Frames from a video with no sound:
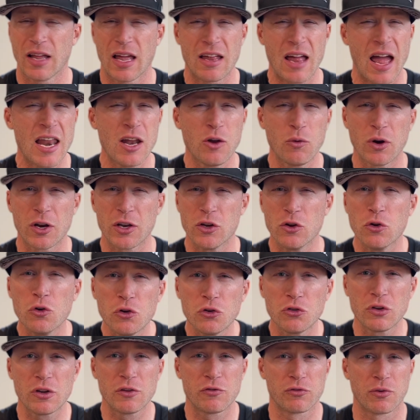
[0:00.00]
anywhere
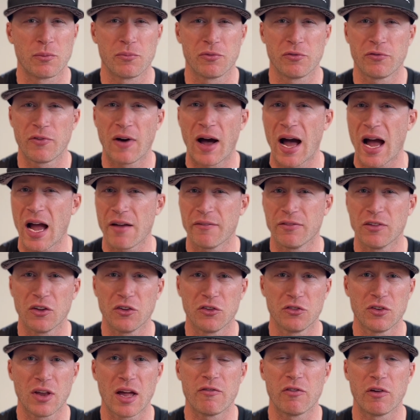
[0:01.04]
usually from 5 to
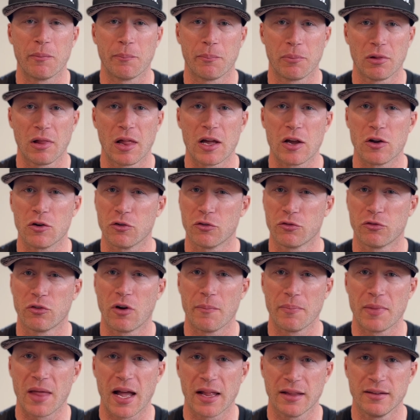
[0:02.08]
7 players
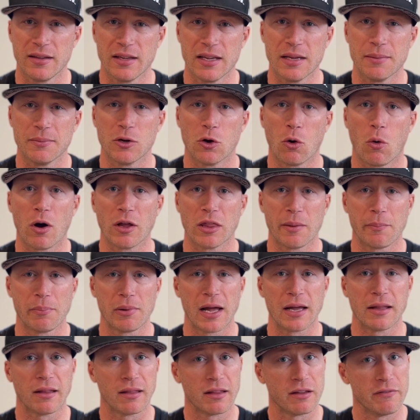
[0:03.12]
from that team go on to
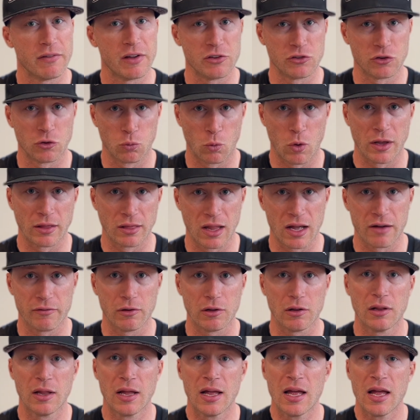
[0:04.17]
play at the Division I
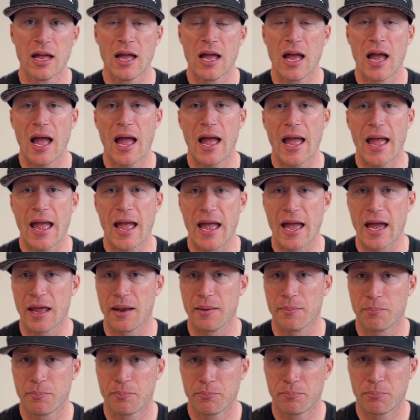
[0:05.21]
level.
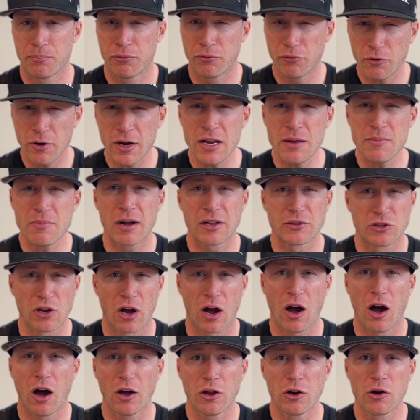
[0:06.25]
And pretty much
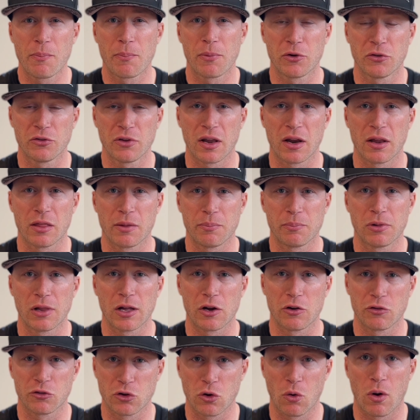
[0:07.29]
100% of the
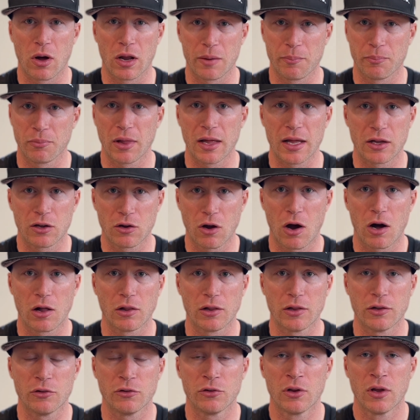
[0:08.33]
players go on and play
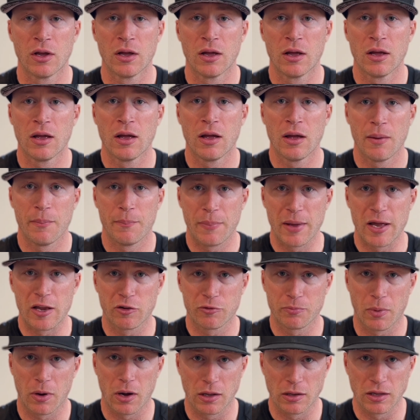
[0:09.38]
college
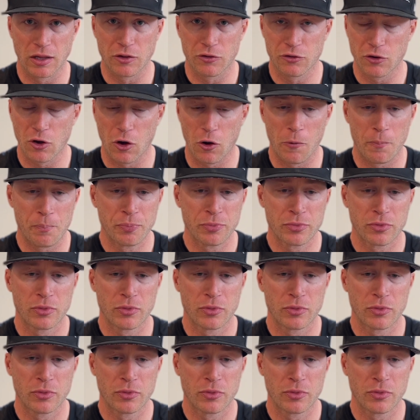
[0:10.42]
baseball. And so